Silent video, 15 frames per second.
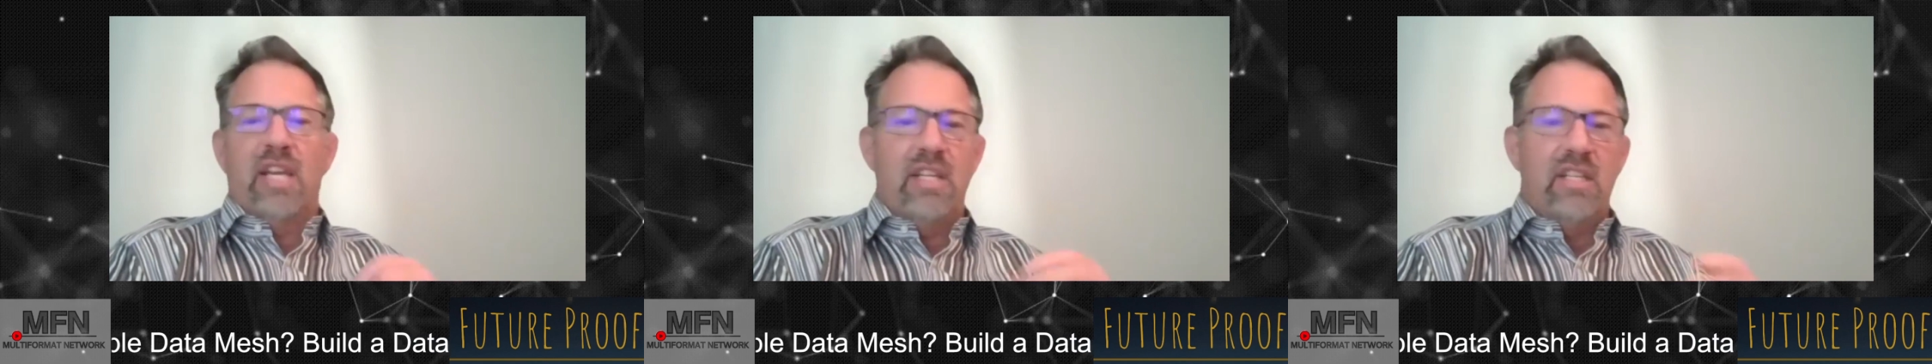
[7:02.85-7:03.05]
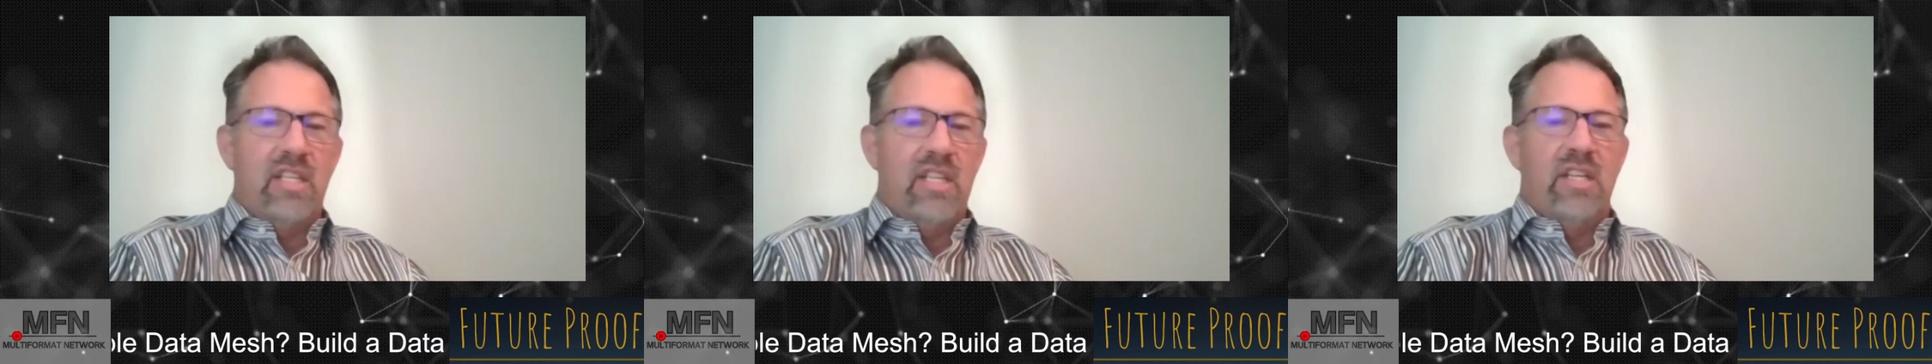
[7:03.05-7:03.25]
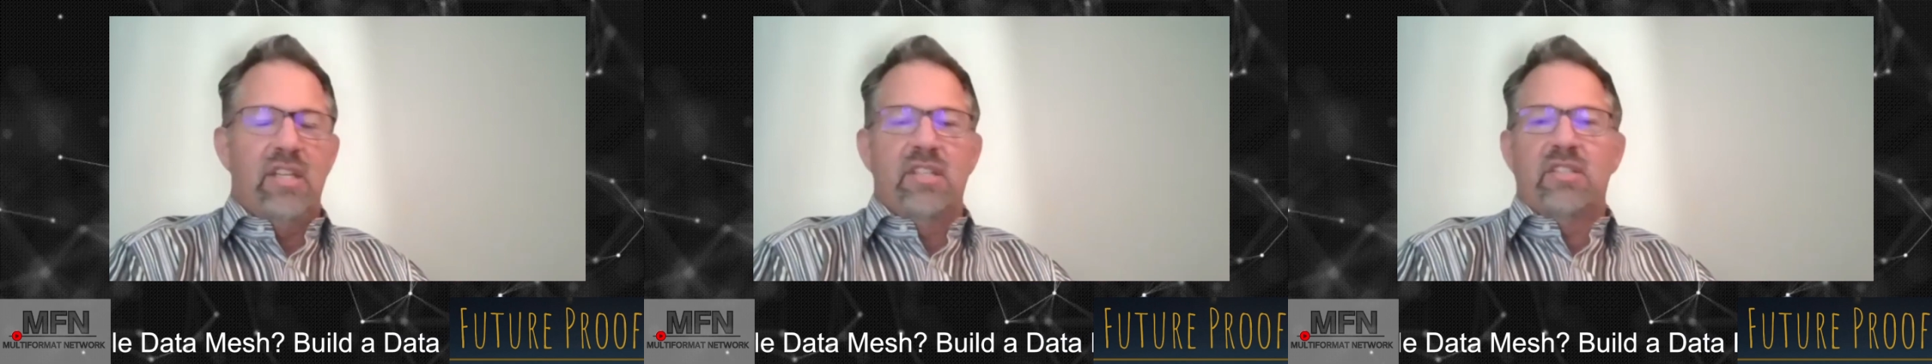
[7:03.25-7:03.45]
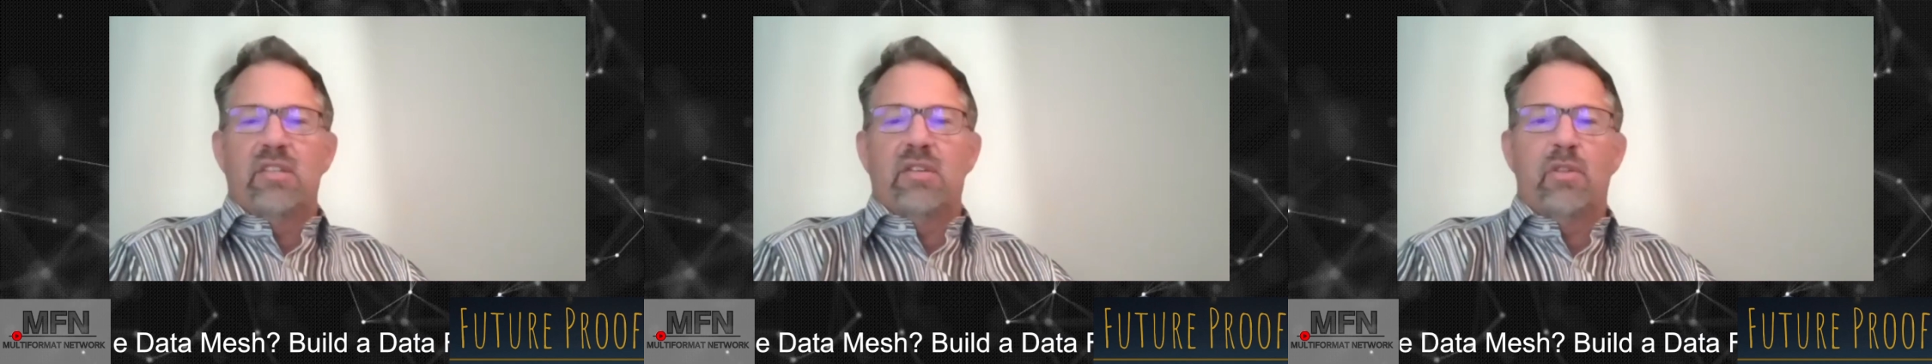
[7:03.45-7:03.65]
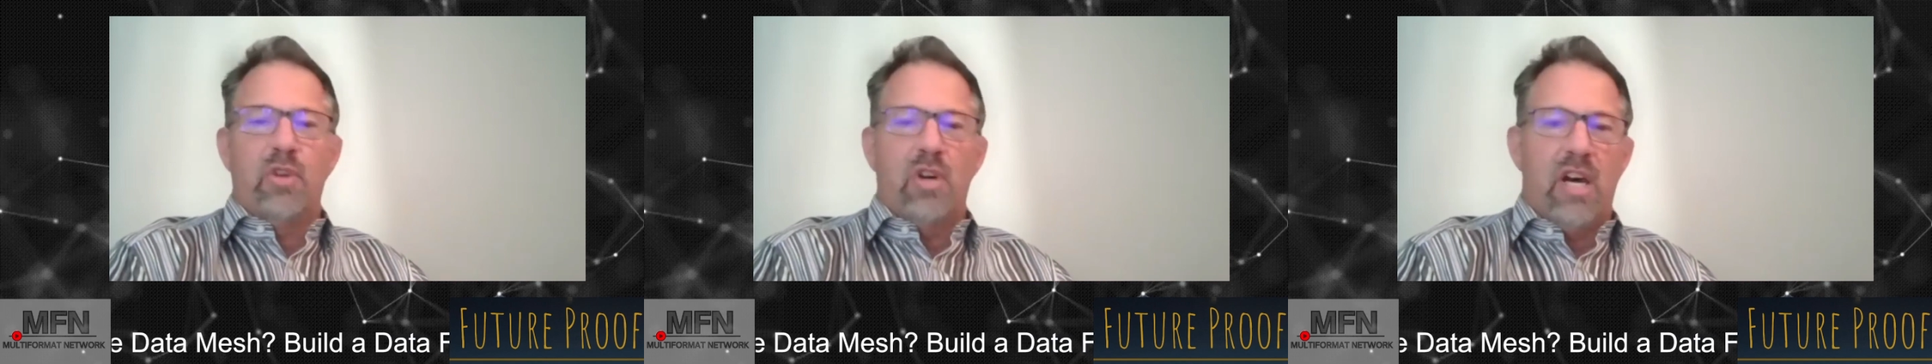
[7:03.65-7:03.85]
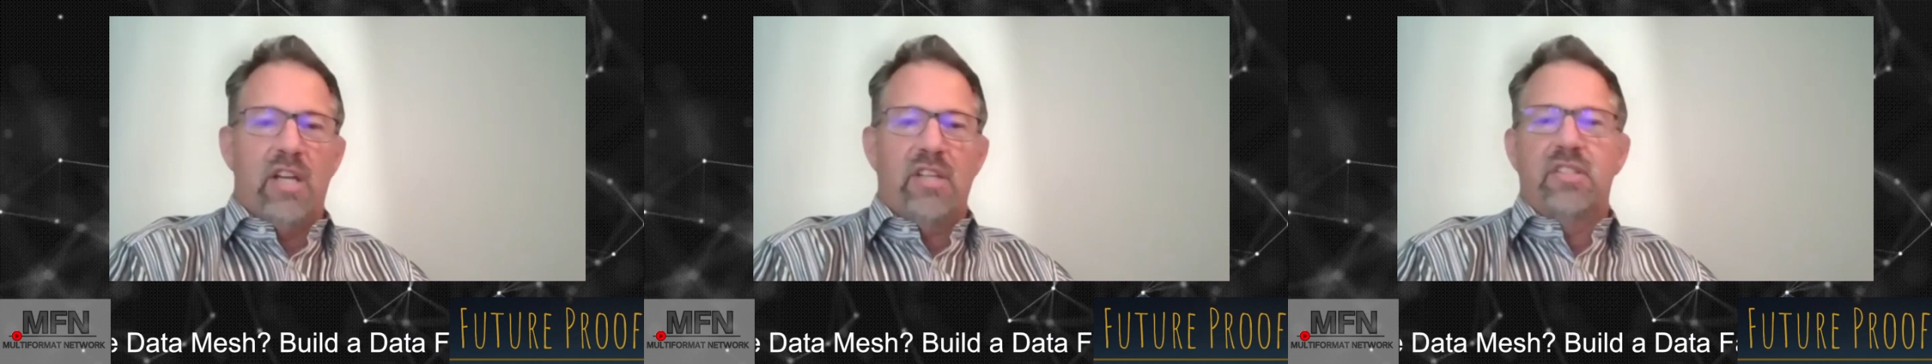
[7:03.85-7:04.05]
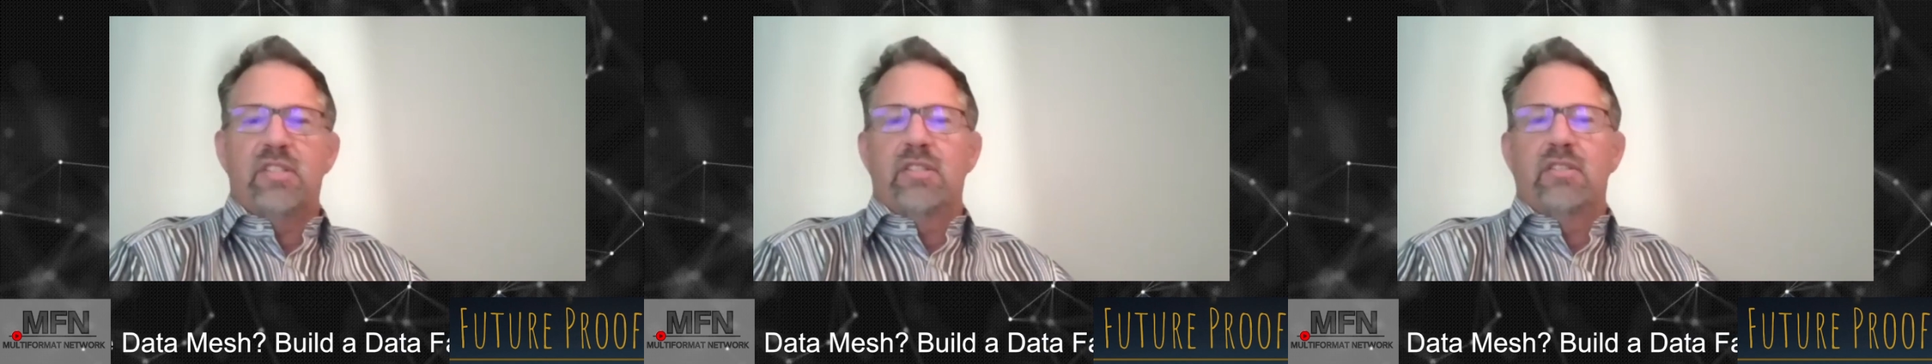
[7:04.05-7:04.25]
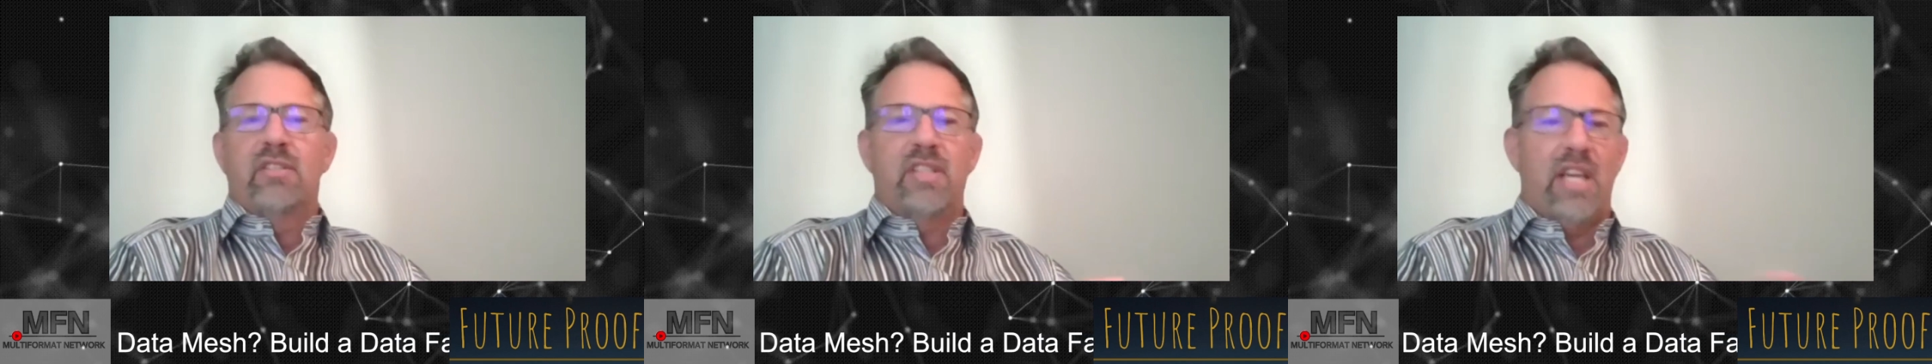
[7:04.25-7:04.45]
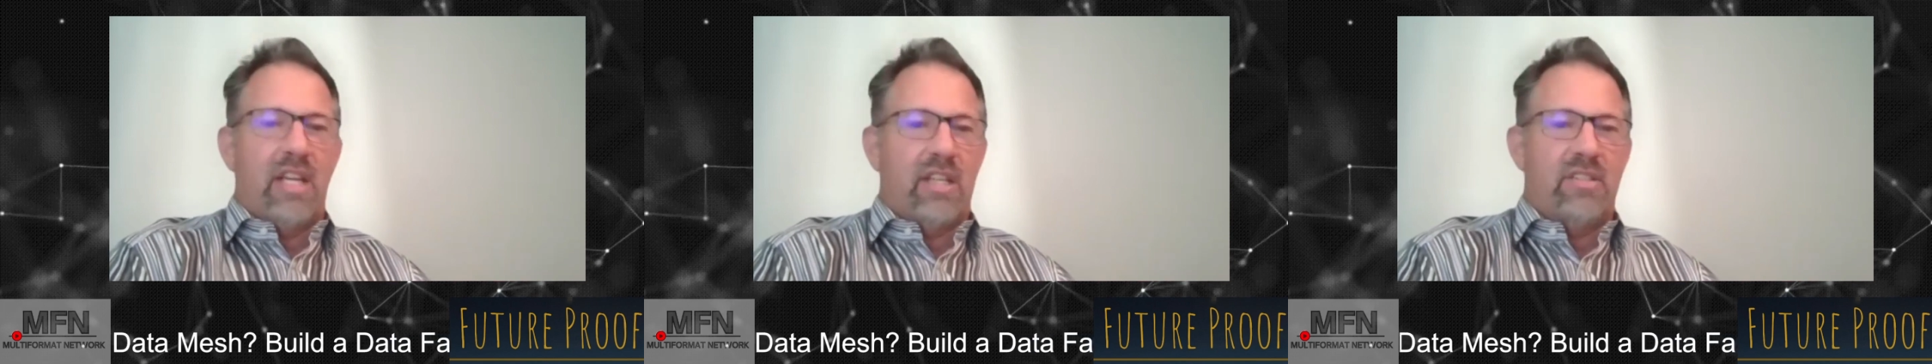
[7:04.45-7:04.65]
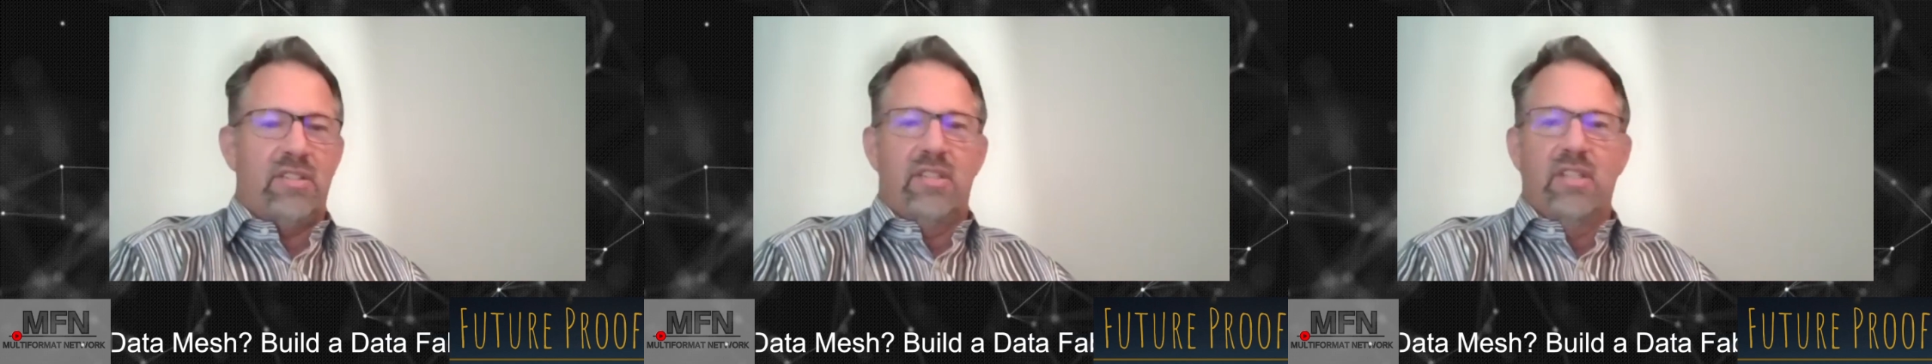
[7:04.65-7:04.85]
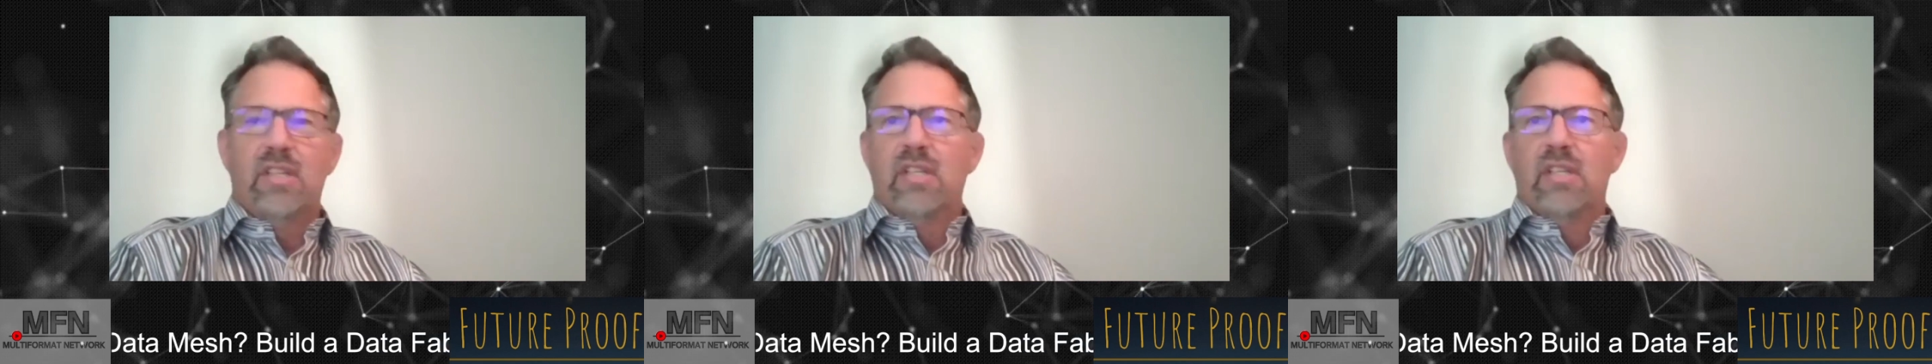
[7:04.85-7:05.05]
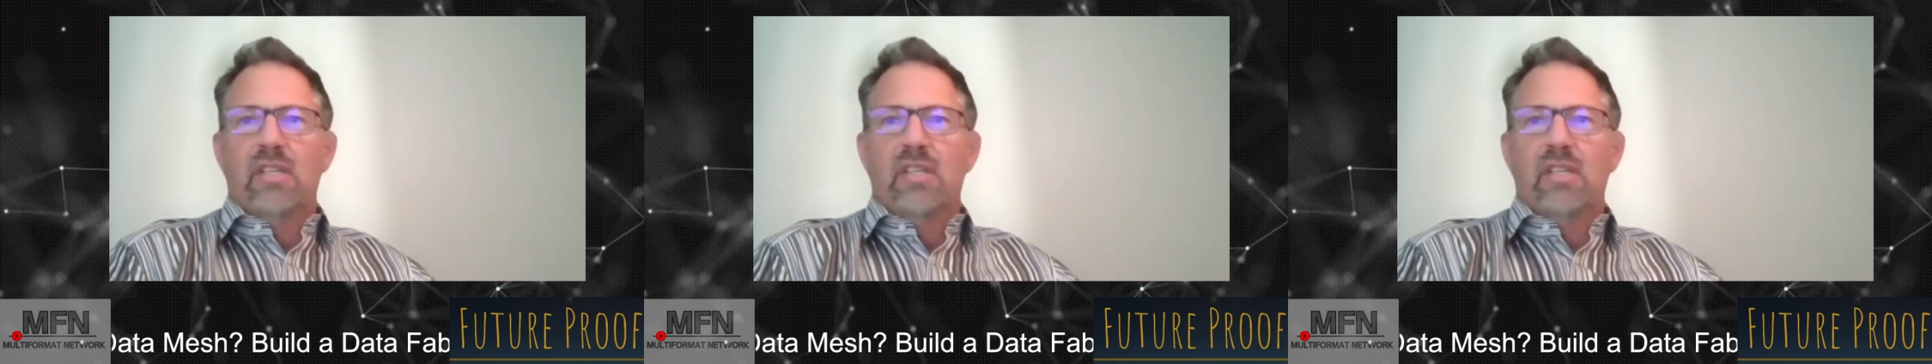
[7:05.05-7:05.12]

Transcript: ideas and thoughts and text,